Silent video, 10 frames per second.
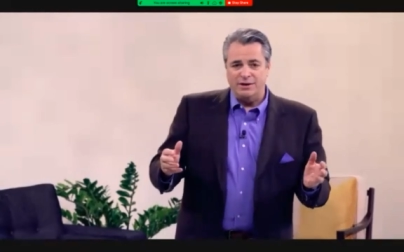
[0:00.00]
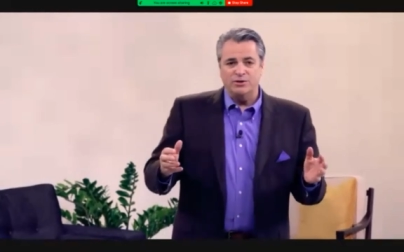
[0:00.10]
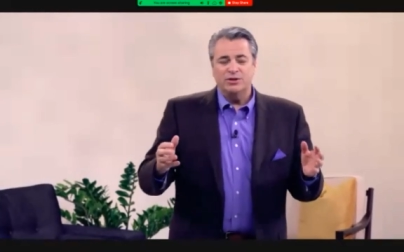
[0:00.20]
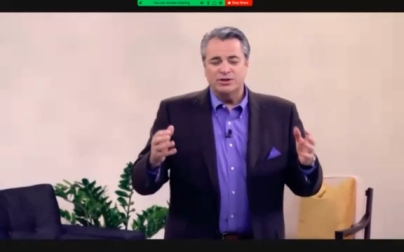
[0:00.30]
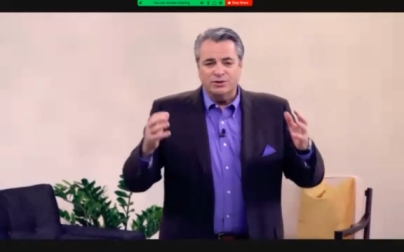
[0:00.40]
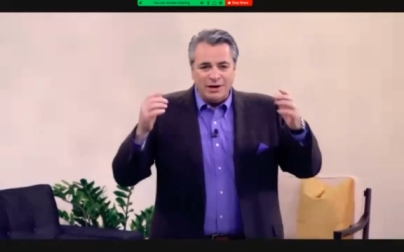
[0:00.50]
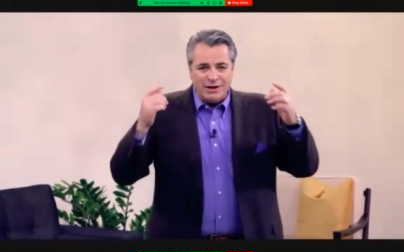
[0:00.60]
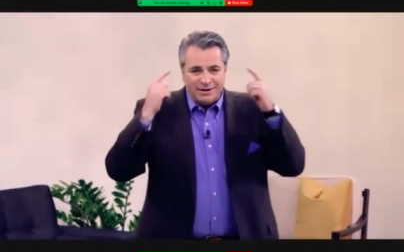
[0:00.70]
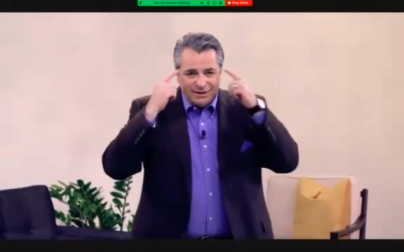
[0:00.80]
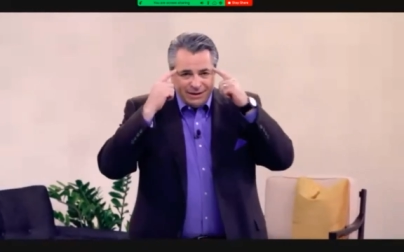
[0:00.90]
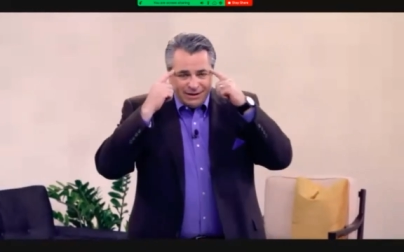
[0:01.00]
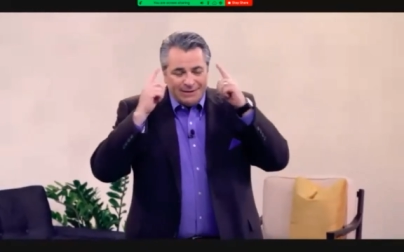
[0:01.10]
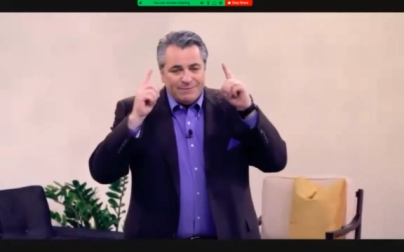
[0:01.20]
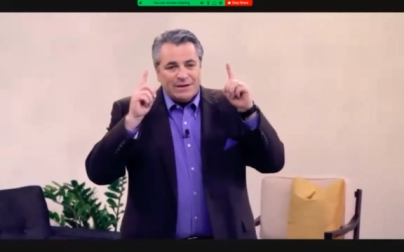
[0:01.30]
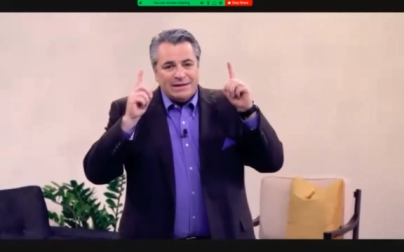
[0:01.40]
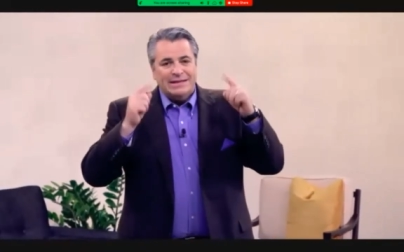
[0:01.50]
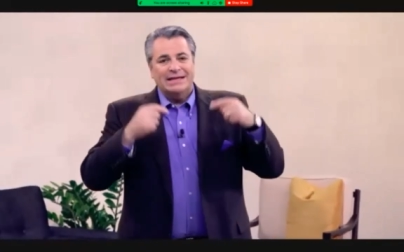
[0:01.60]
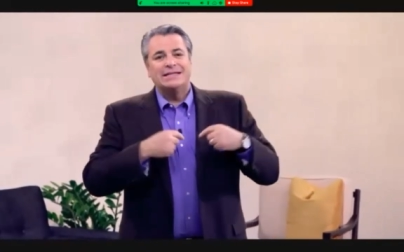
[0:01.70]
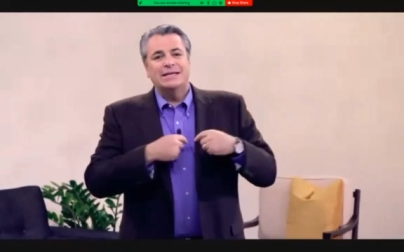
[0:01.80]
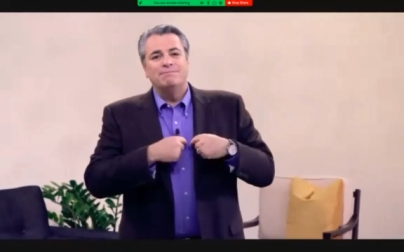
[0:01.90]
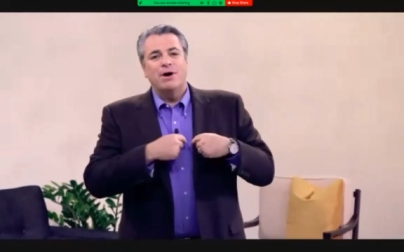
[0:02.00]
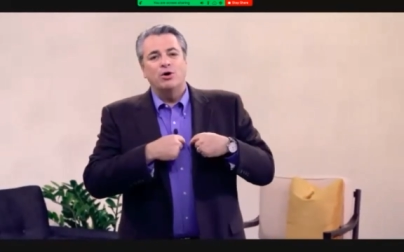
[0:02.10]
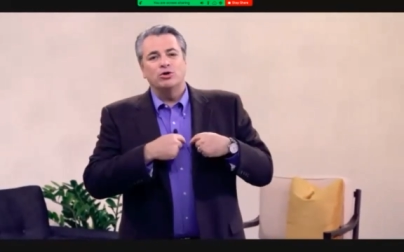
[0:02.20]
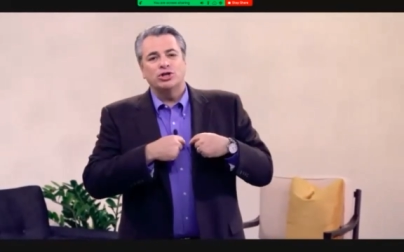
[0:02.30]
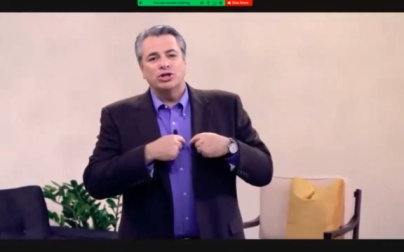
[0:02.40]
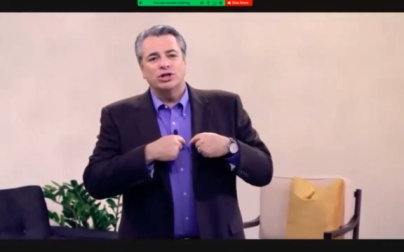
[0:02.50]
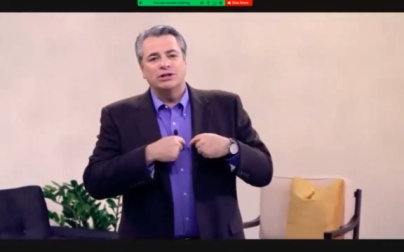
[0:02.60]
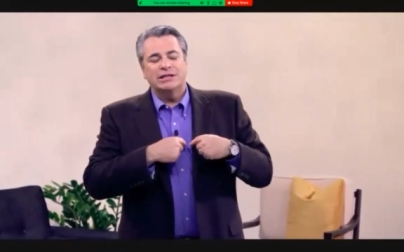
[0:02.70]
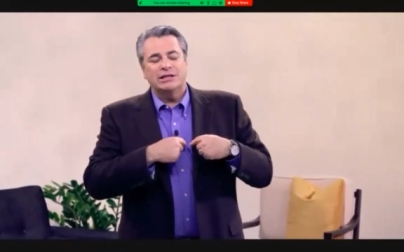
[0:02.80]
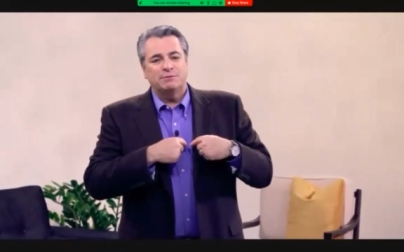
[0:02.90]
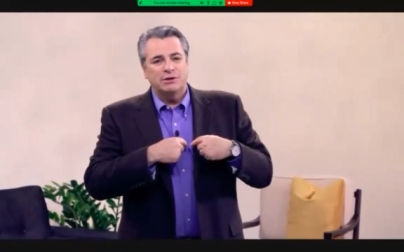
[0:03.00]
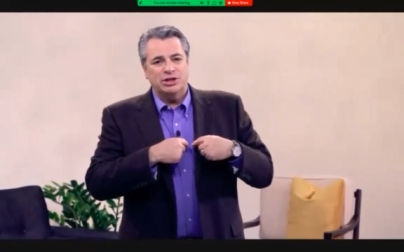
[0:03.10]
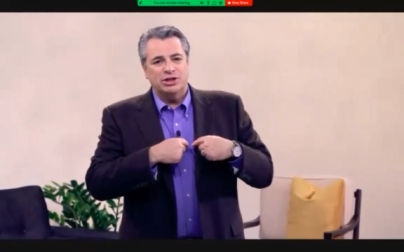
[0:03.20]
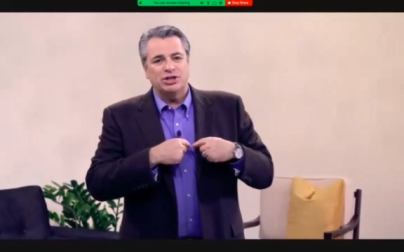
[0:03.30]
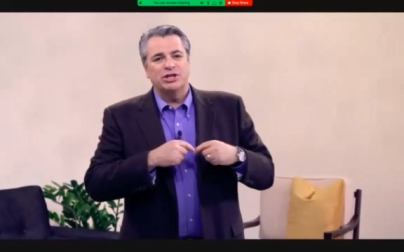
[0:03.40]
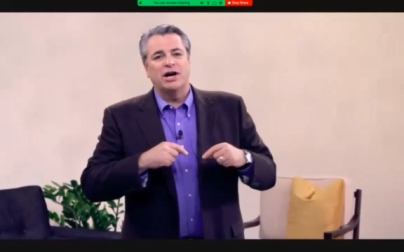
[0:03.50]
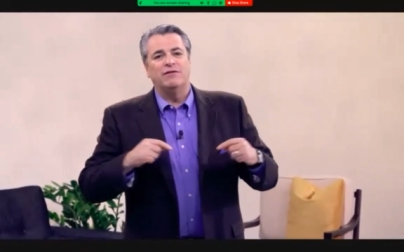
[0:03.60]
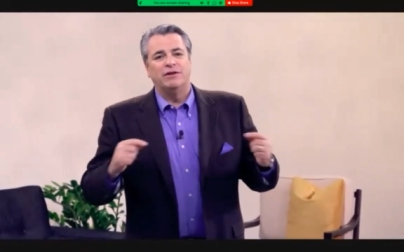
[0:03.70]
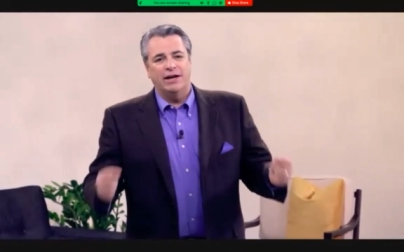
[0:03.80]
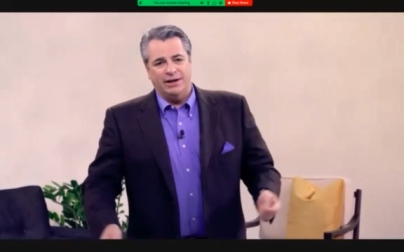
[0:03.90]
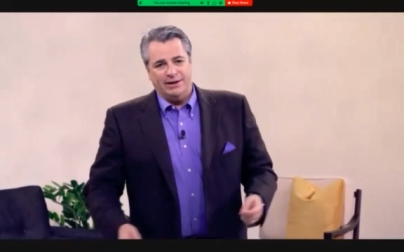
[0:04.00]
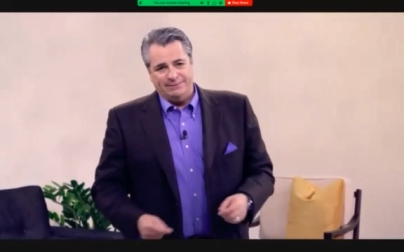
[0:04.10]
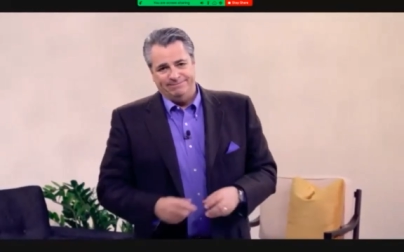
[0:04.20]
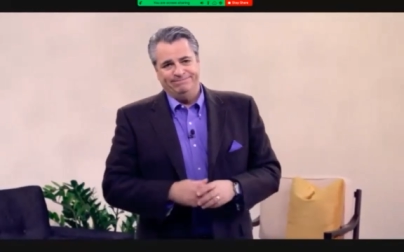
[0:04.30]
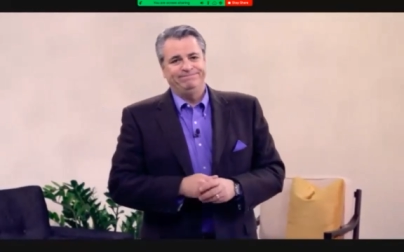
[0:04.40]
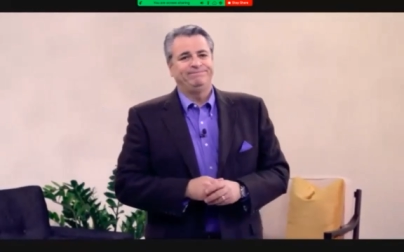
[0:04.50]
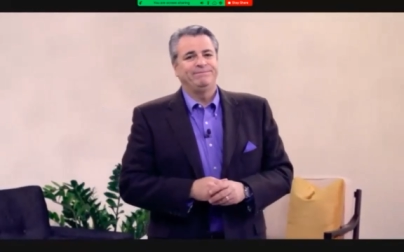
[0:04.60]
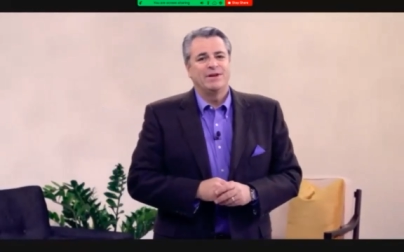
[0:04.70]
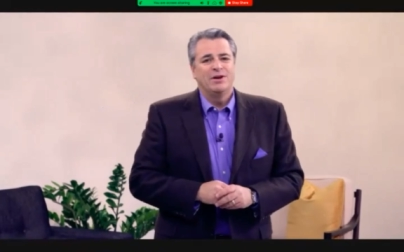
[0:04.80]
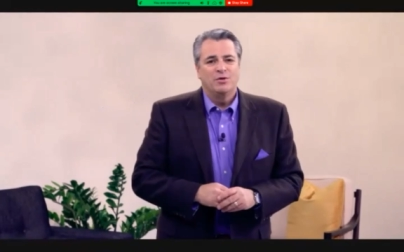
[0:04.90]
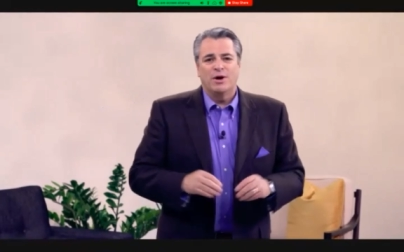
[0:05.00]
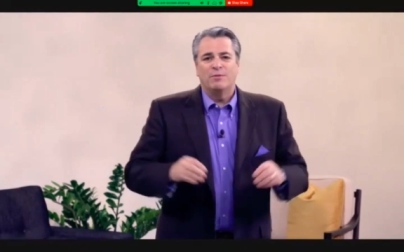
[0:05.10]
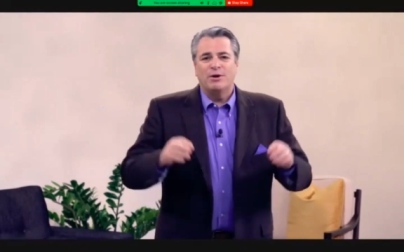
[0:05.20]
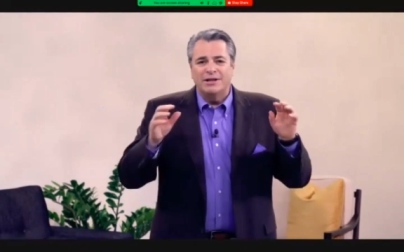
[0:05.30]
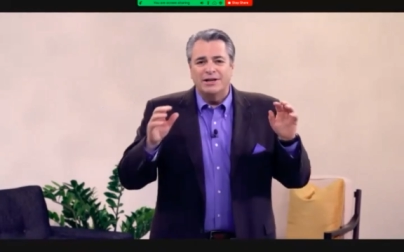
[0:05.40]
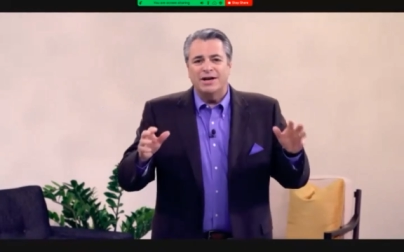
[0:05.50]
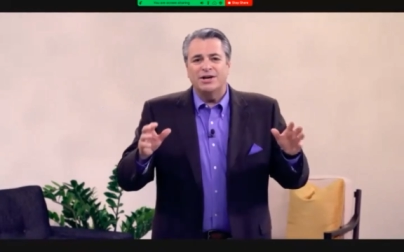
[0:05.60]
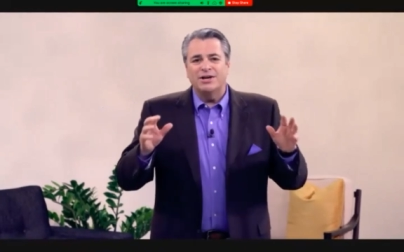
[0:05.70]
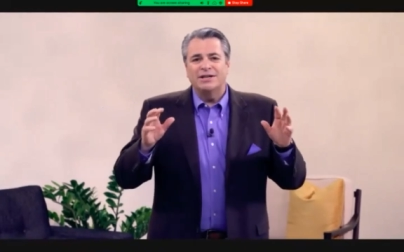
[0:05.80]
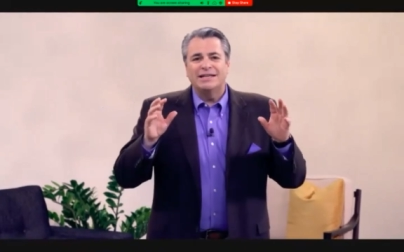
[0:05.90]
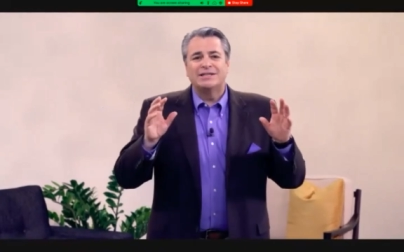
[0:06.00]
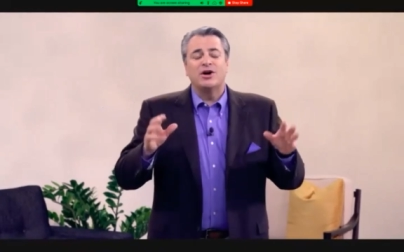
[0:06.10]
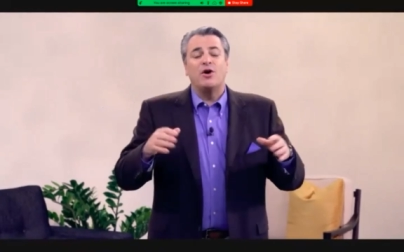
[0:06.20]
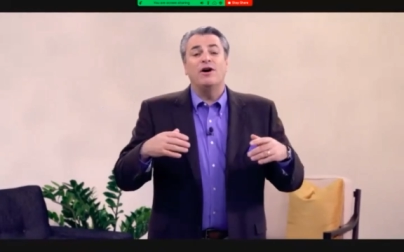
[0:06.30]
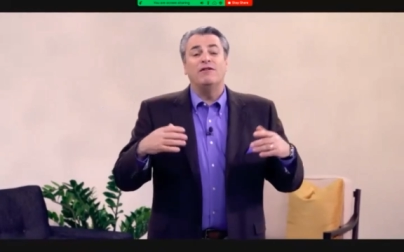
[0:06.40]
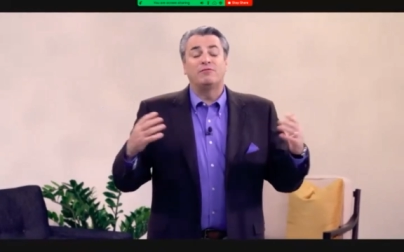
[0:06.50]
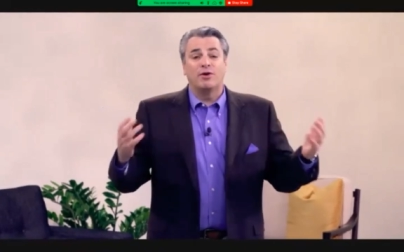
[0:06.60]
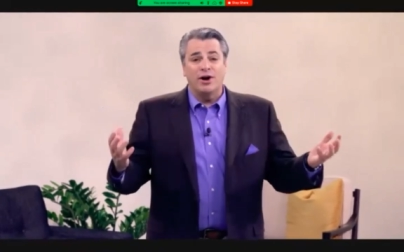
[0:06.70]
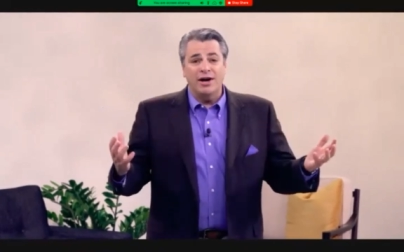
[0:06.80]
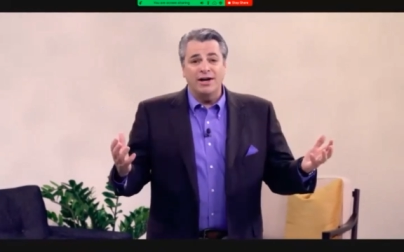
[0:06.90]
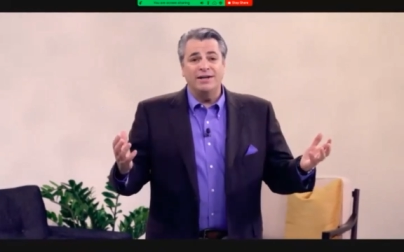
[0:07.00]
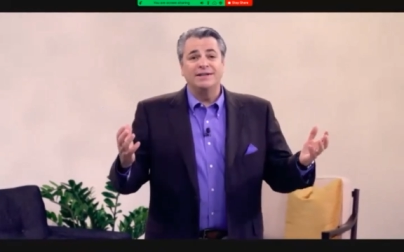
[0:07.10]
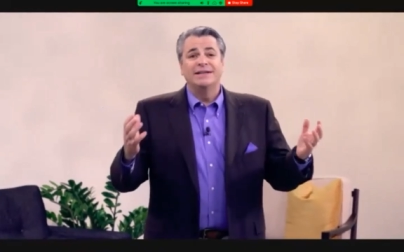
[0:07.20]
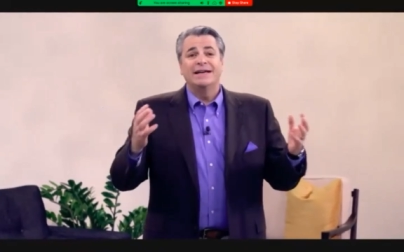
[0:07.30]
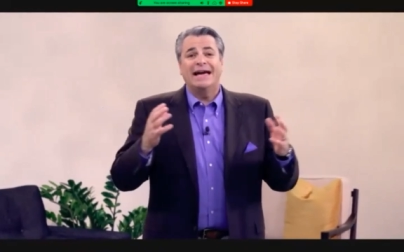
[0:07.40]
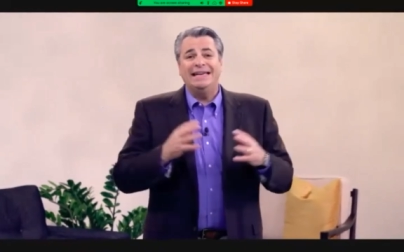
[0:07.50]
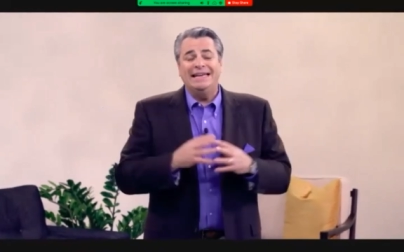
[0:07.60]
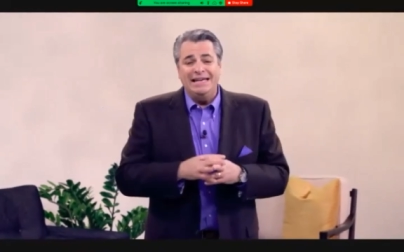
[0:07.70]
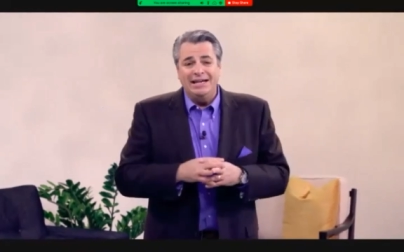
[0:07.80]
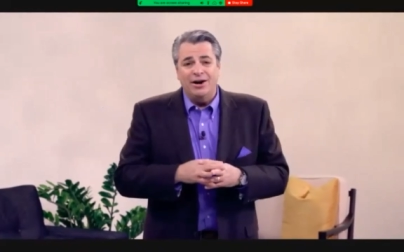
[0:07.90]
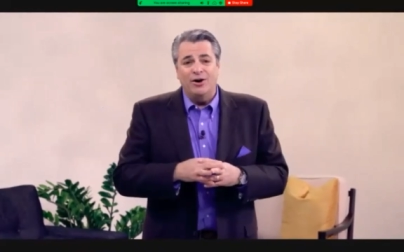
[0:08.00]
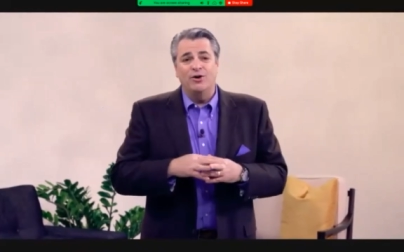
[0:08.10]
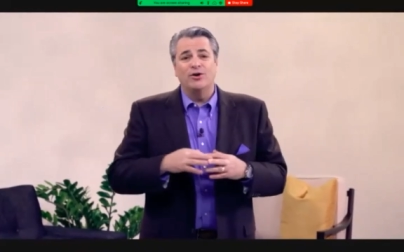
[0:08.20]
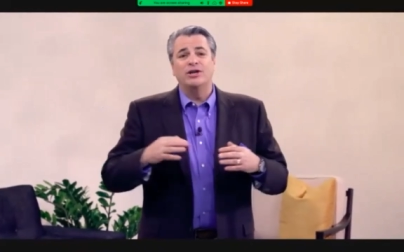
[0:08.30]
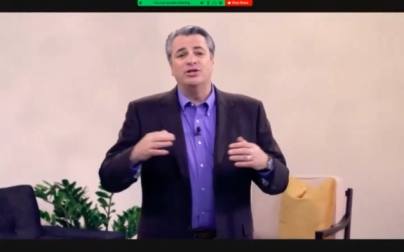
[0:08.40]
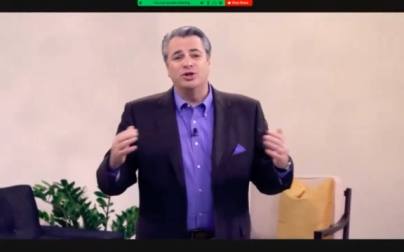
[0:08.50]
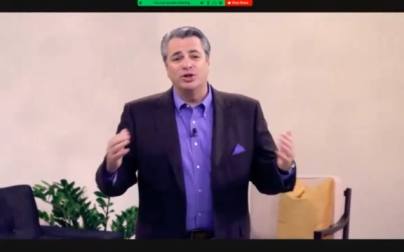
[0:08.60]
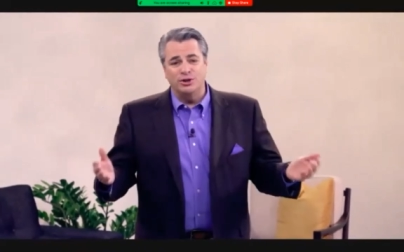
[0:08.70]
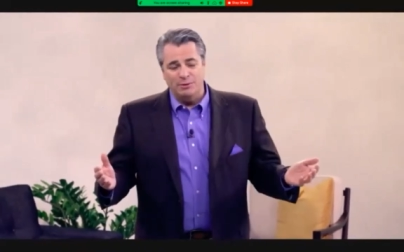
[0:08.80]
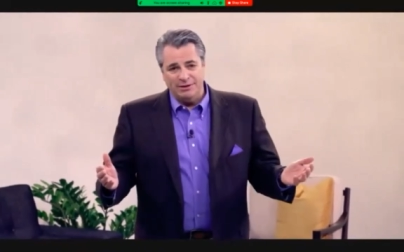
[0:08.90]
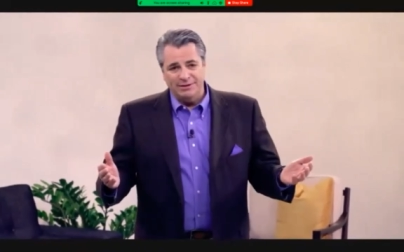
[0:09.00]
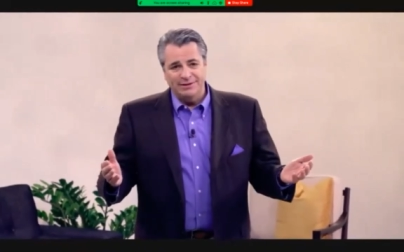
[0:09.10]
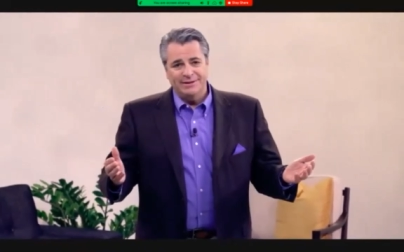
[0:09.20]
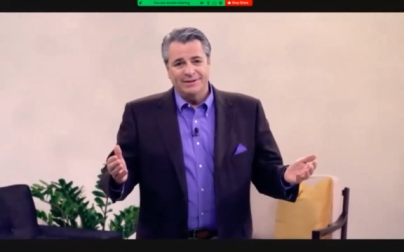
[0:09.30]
Now, surrender, that's an emotional disposition of learning, whereby the learner lets go of pride and ego and judgment.